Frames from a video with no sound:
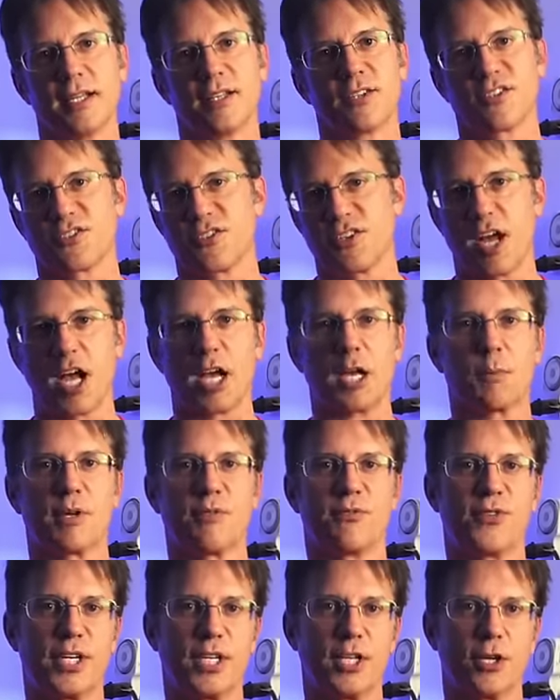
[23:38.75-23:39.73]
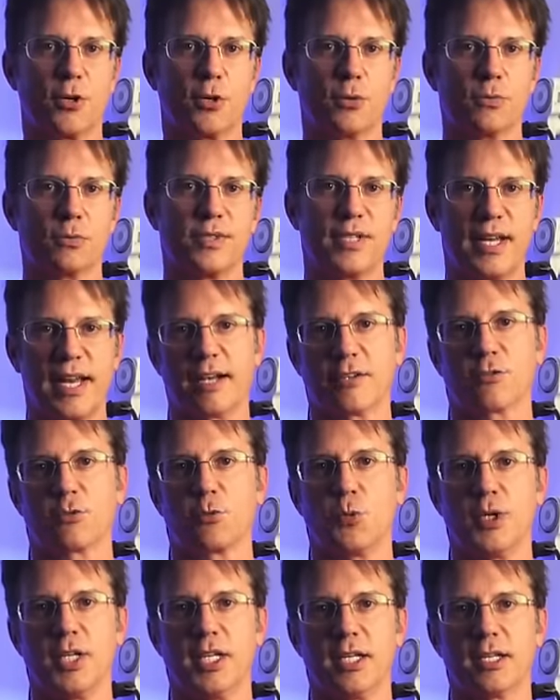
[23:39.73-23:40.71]
There's not going to be a video next
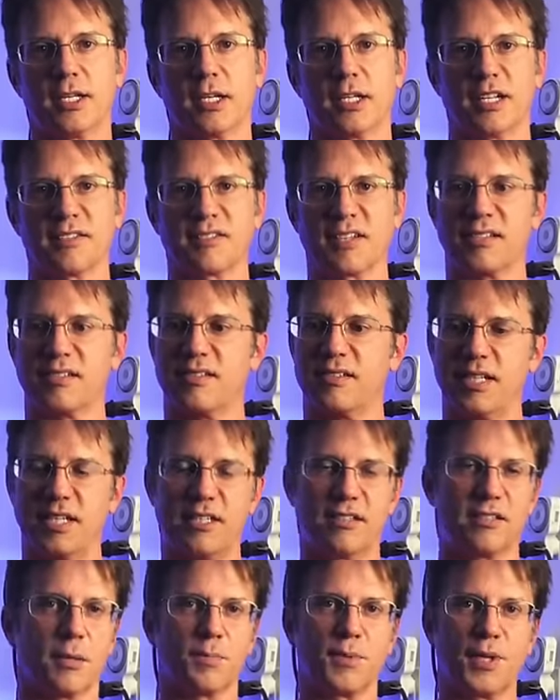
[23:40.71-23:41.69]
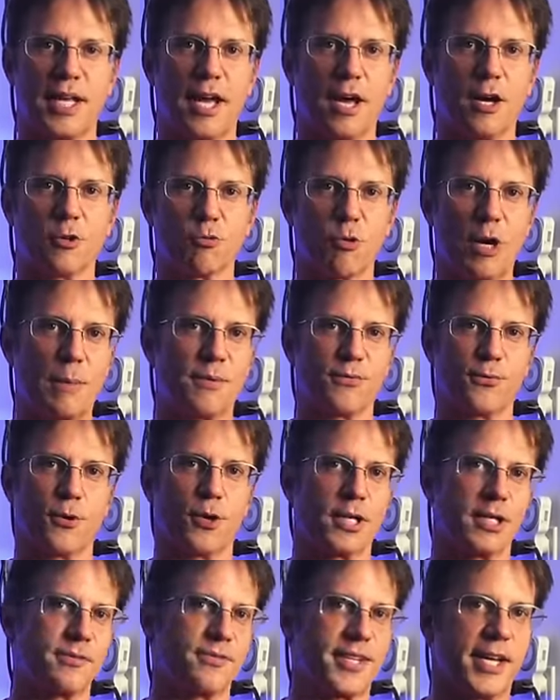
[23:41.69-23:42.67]
week unless I sneak something out right
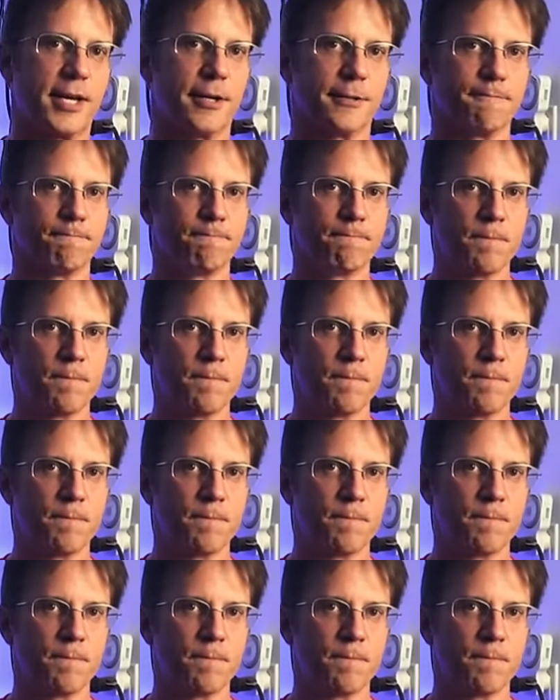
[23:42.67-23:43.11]
before I leave town.